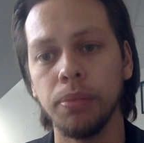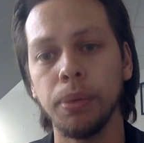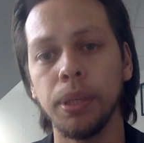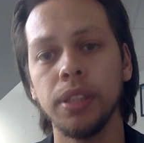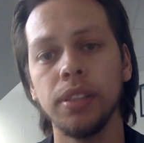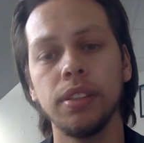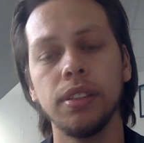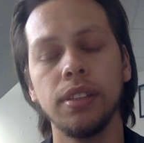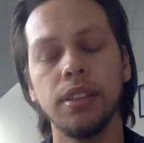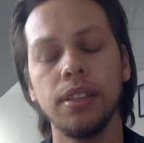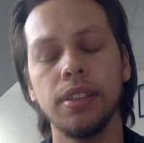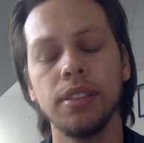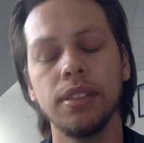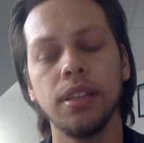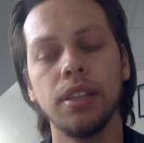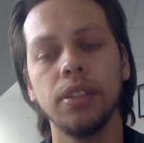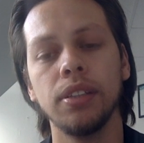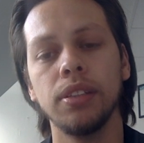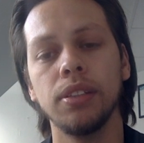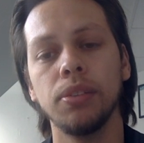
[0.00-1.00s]
But he's
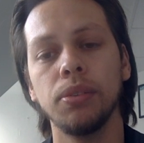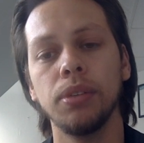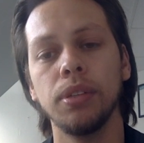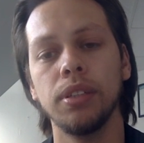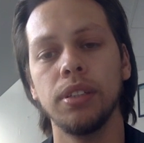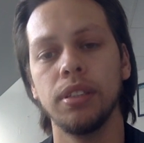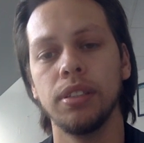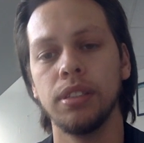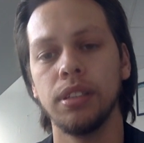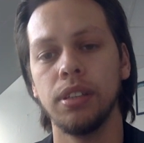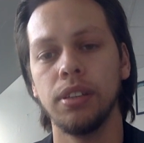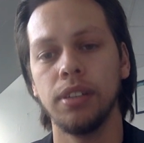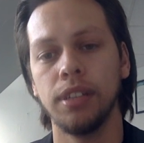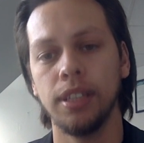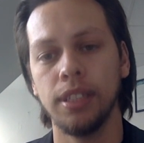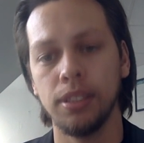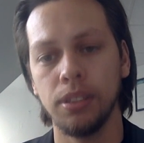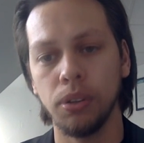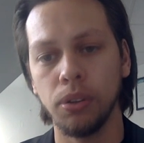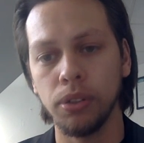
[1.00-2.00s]
not doing this here.
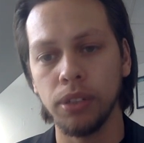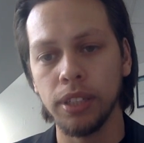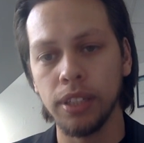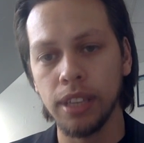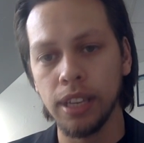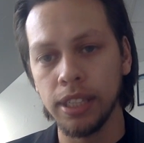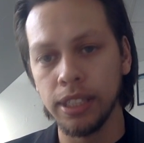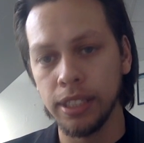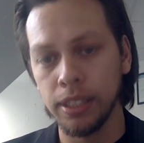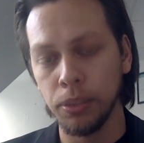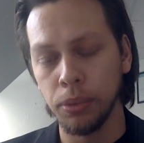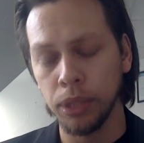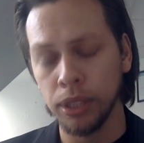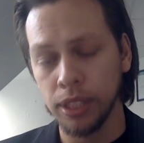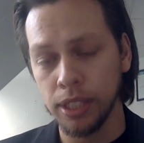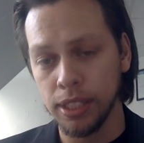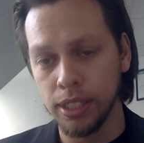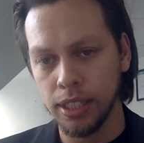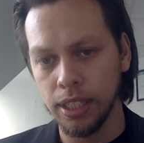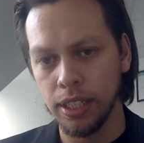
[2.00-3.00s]
He's organizing what
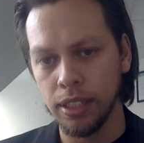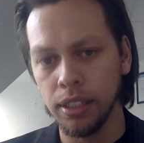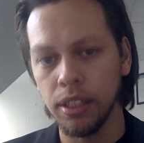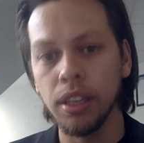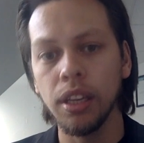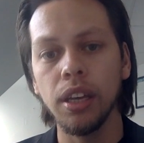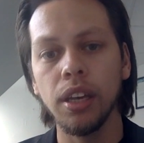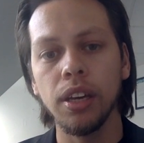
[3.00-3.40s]
he's seeing,